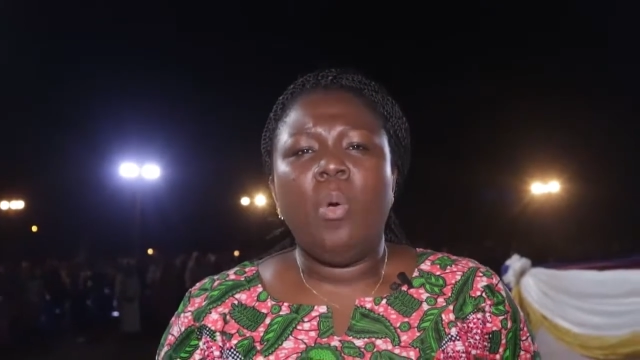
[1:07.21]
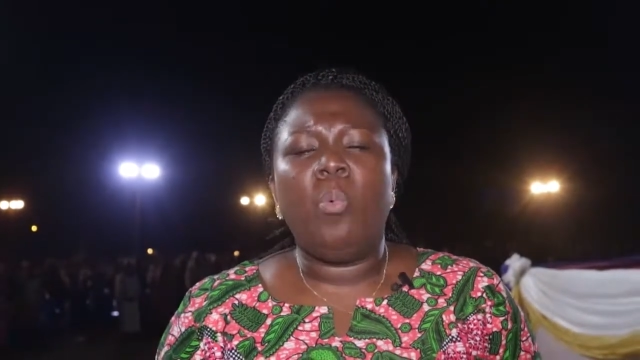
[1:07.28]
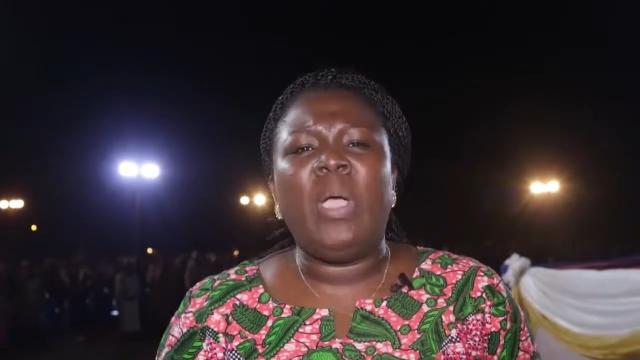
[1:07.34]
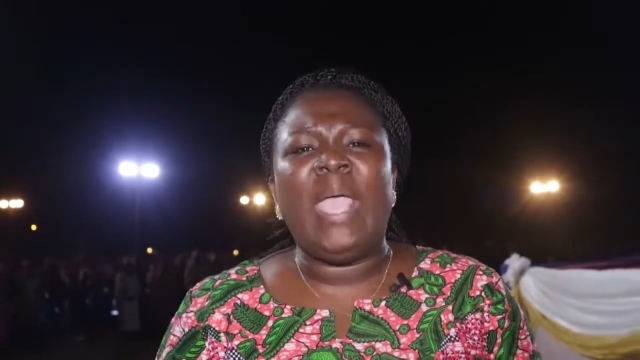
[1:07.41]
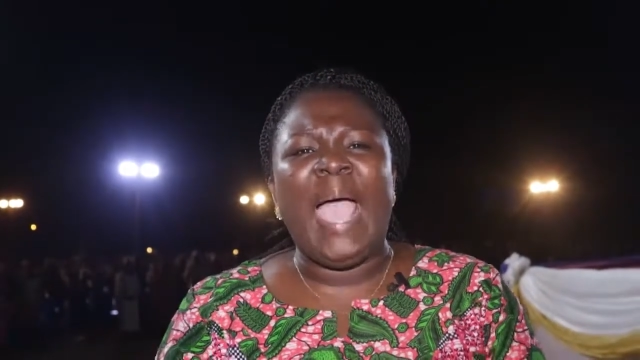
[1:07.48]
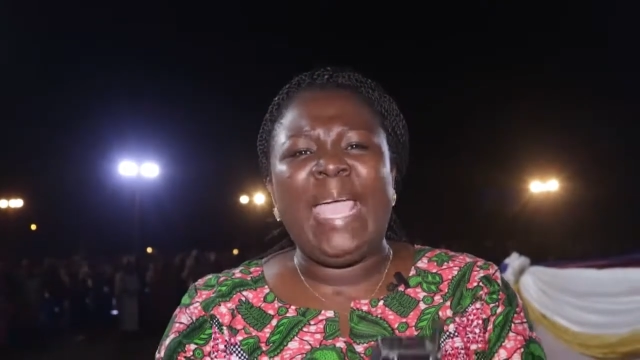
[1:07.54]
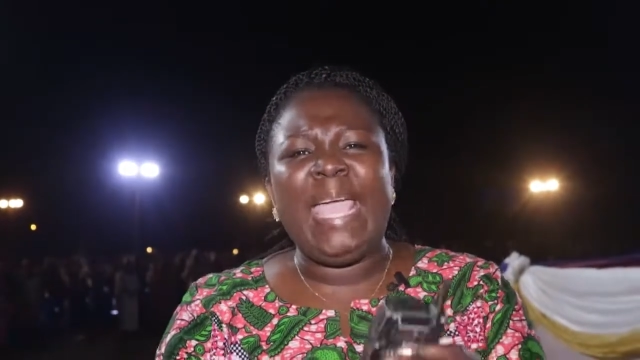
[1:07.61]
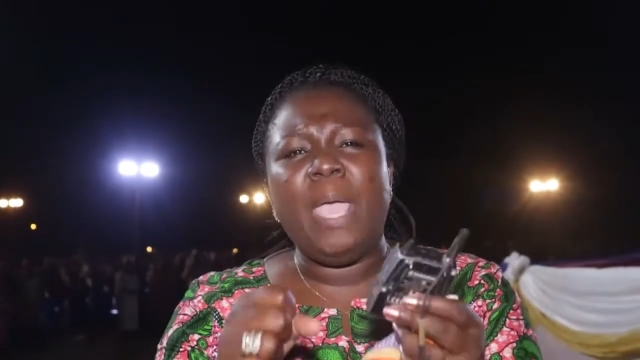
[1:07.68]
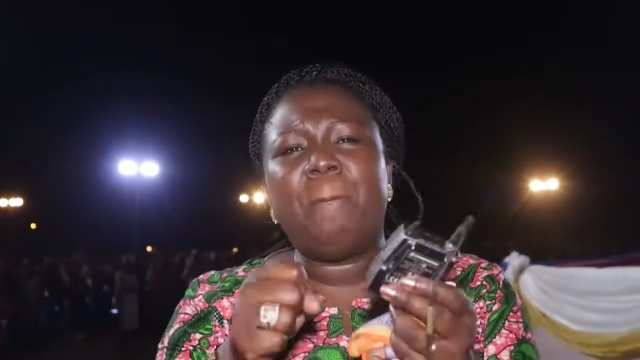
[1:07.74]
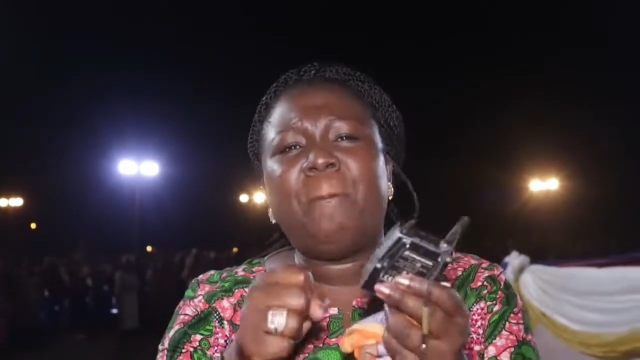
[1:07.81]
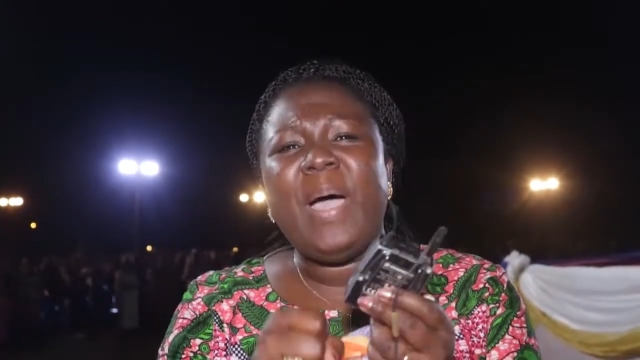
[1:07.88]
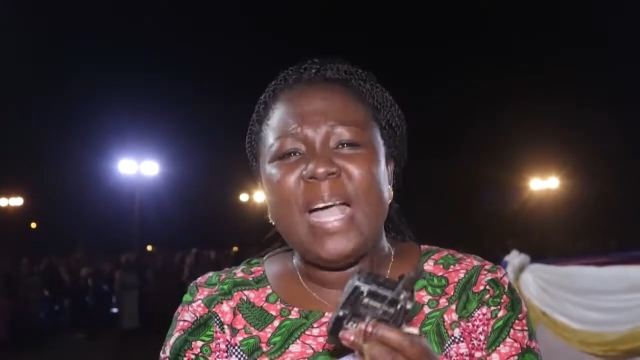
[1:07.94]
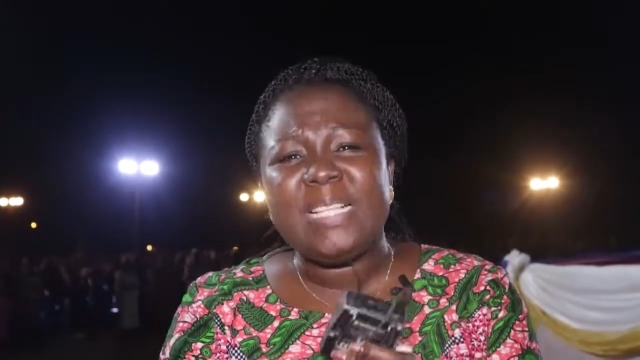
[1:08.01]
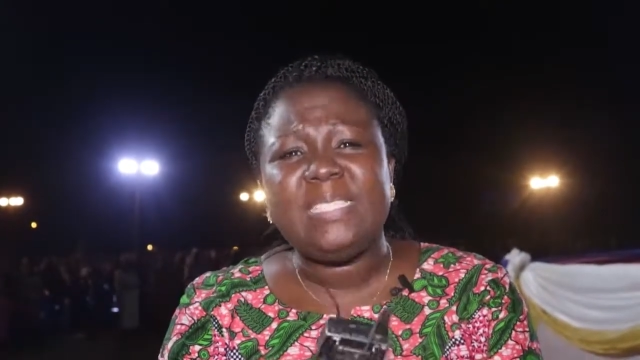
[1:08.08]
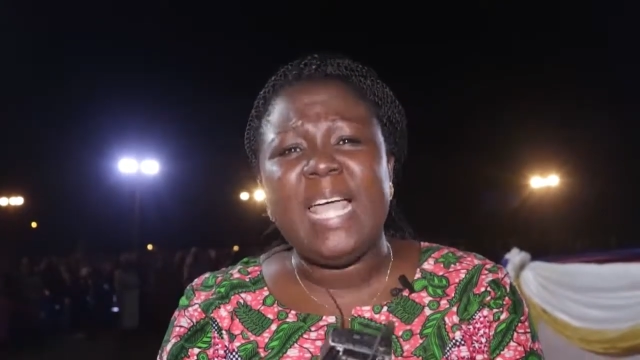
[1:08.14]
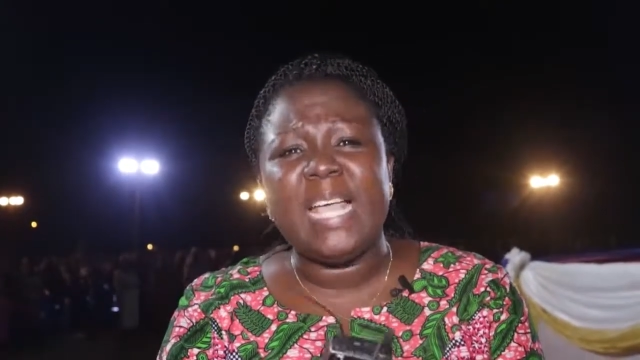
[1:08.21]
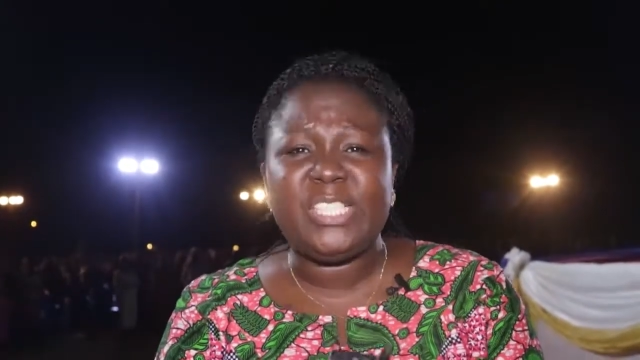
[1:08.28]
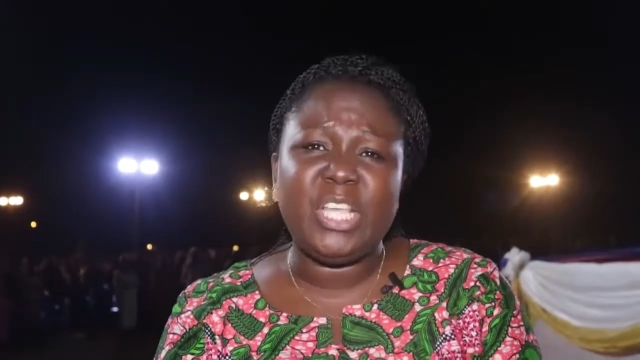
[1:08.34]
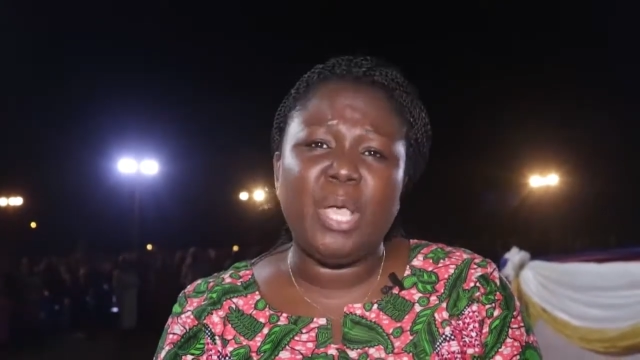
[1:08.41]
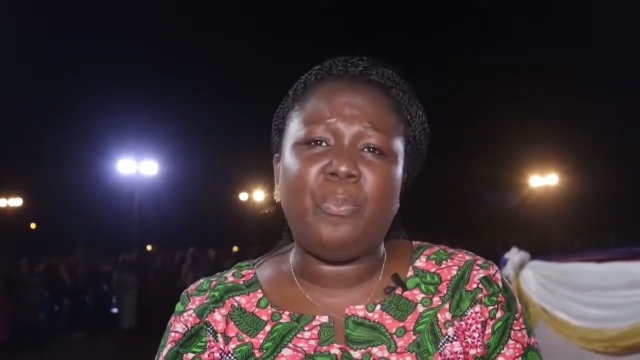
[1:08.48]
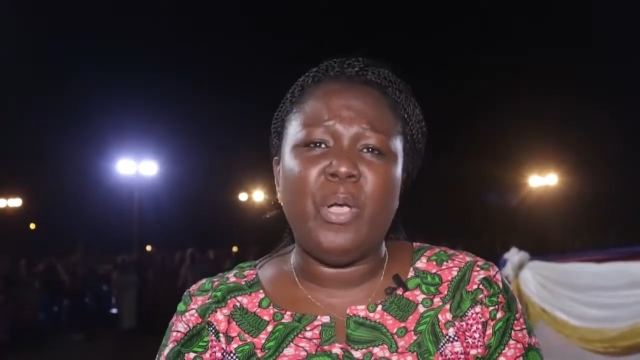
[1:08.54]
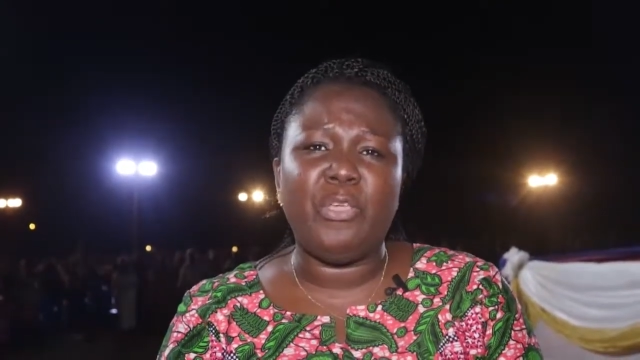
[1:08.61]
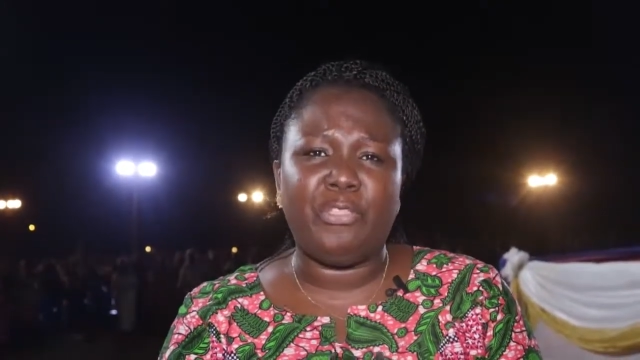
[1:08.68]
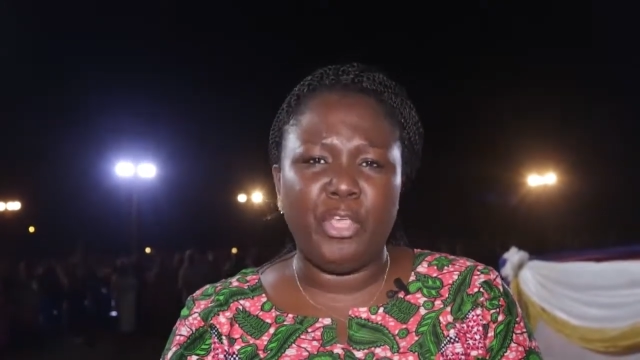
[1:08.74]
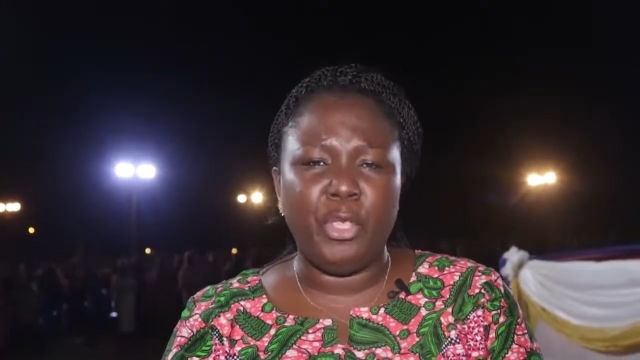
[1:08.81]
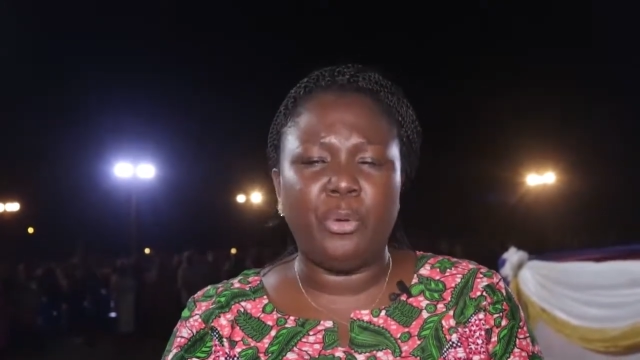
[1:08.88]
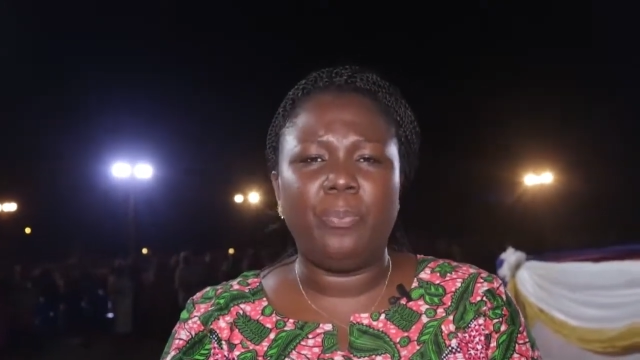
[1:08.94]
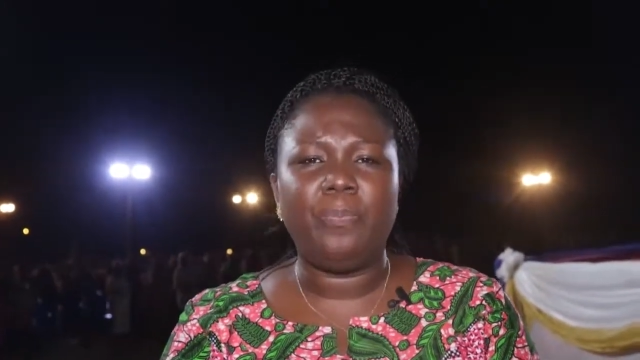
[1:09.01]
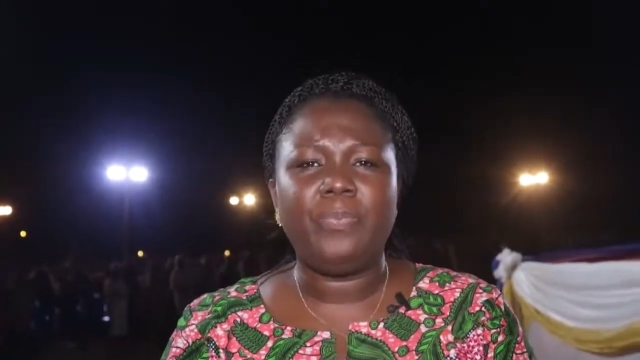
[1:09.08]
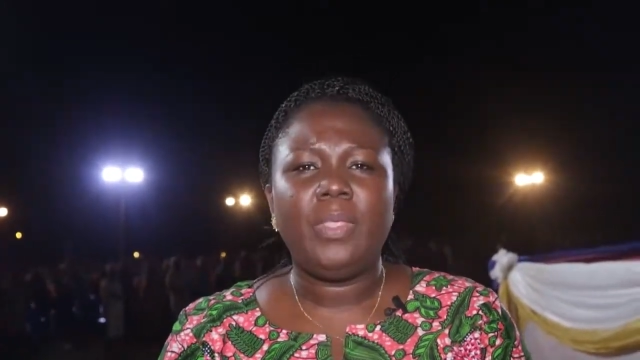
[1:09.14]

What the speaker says: We are in partnership with you.